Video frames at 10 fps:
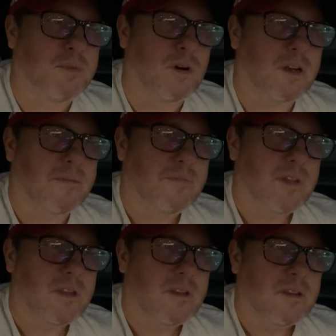book,
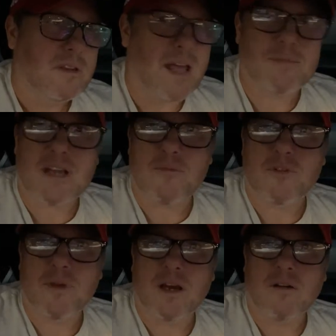Laptop
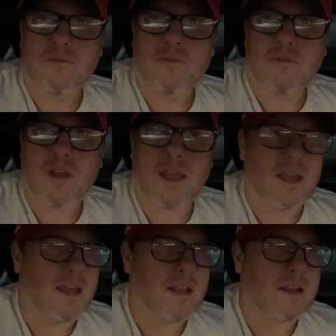from Hell,
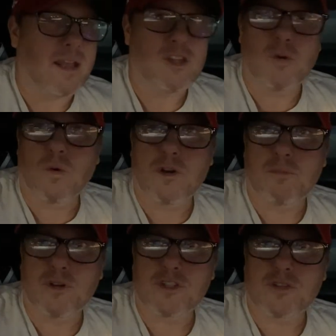and you were in a
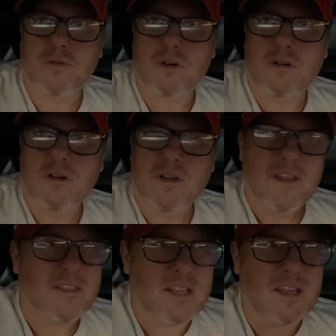bookstore,
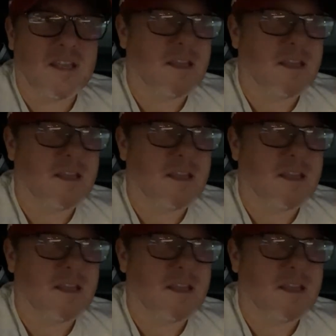think